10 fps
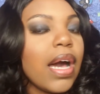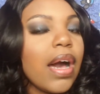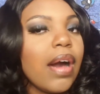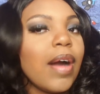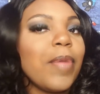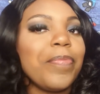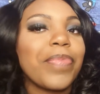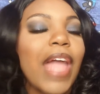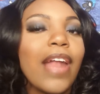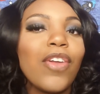
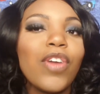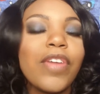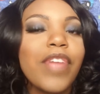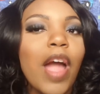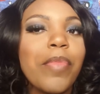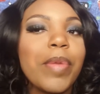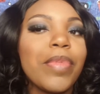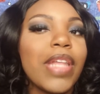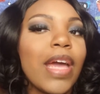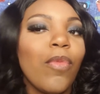Um, I don't know if y'all
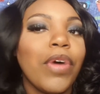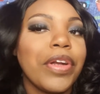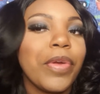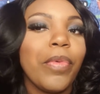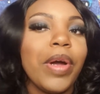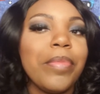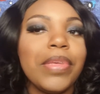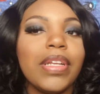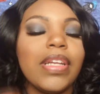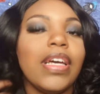remember that Wonder
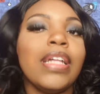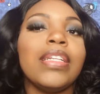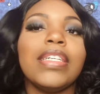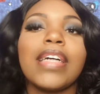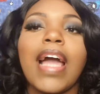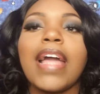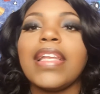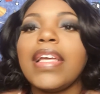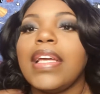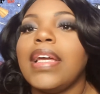Woman look I
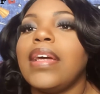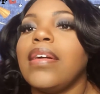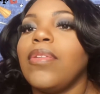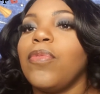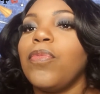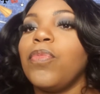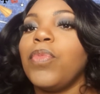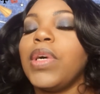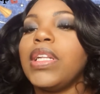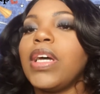did,
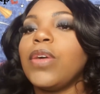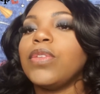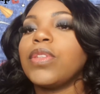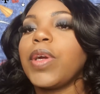but those